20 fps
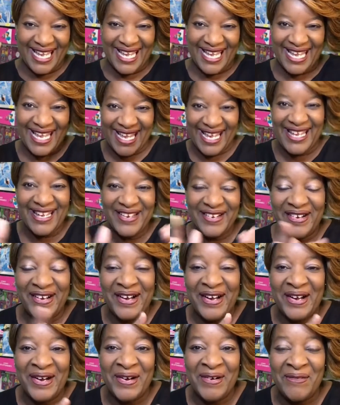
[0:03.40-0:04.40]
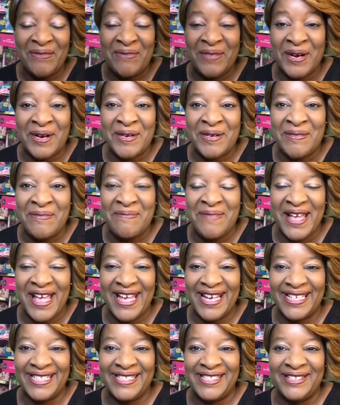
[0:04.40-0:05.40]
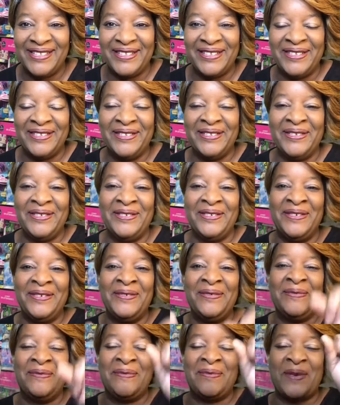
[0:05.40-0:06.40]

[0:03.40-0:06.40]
Hey y'all, welcome back to